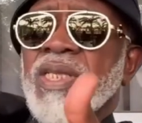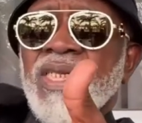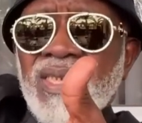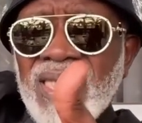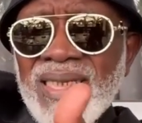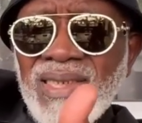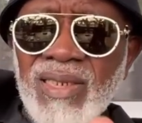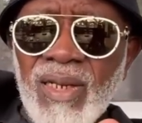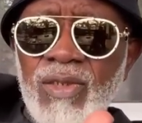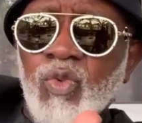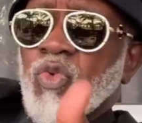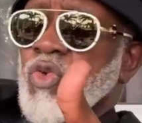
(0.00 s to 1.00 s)
These
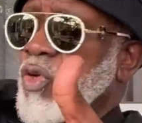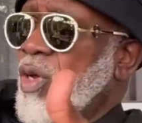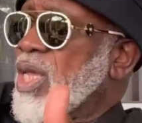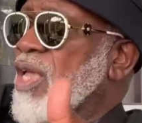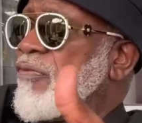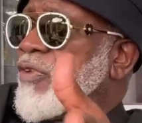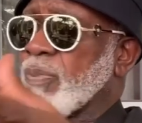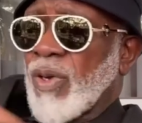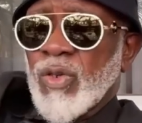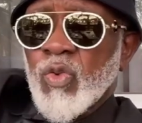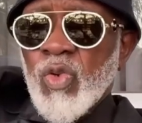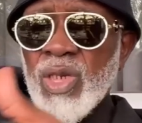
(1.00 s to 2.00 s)
councillors will know
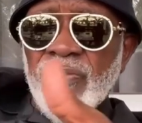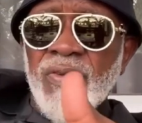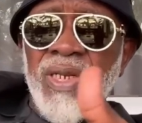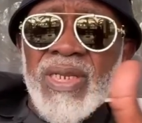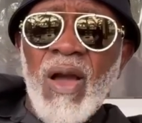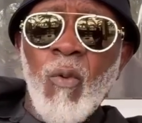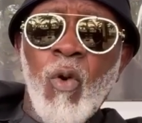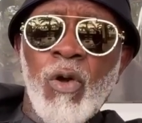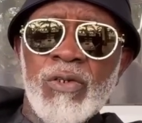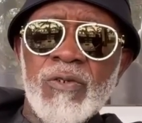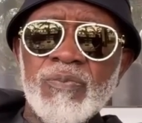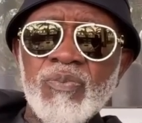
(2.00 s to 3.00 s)
everybody who live in their ward.